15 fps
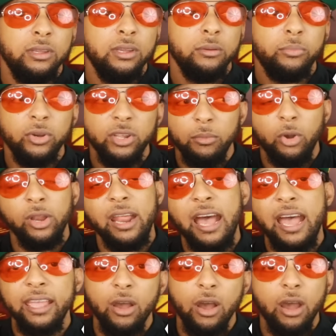Put him on
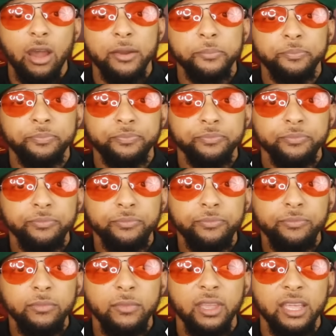IR,
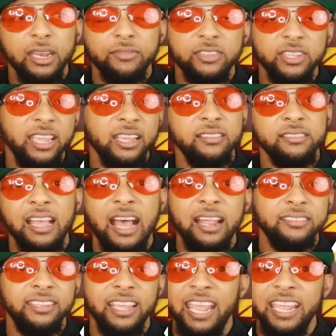and if Zane
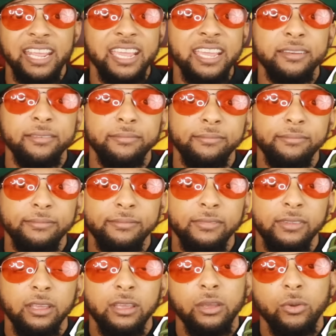Gonzalez ain't it,
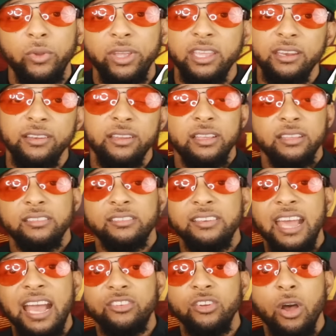we can
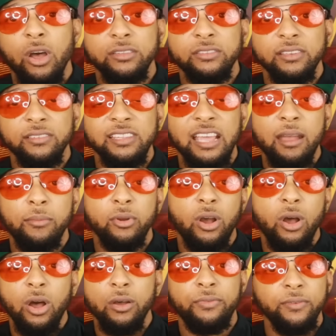snatch Austin Seibert
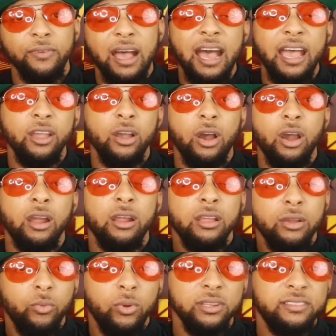off of IR
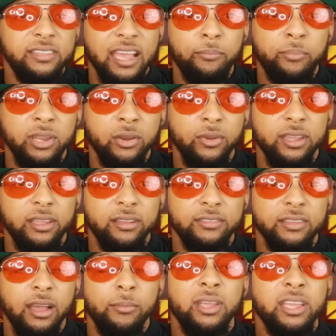once that period is
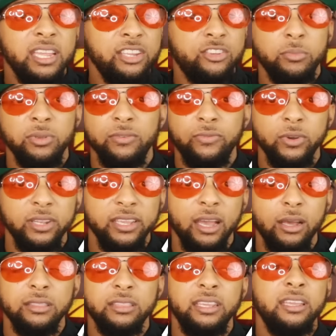up. He should be fully
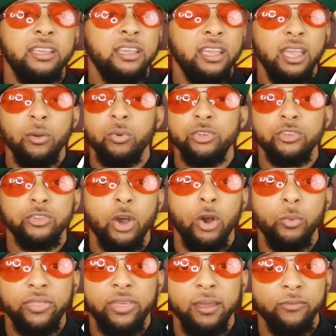healthy, and we'll just go
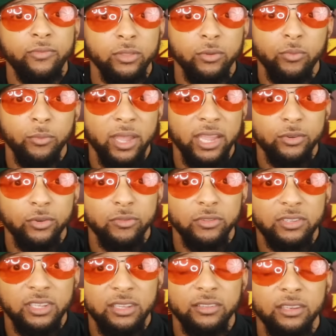with him for the remainder of the
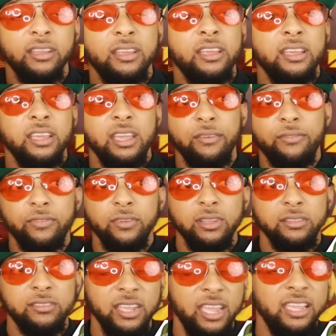season. If
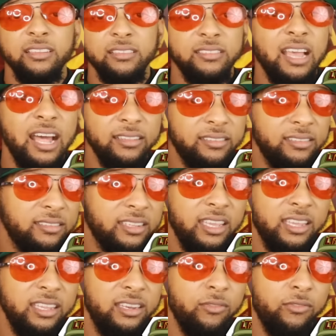Zane Gonzalez is
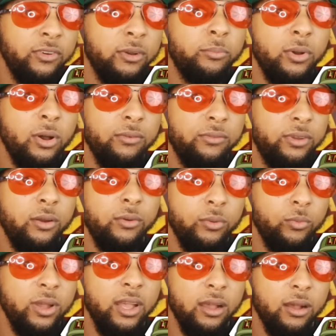kicking the football very
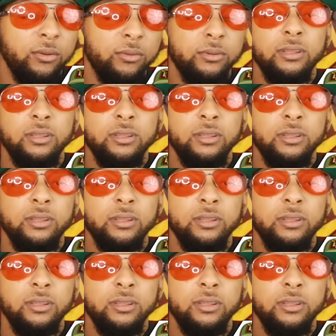well,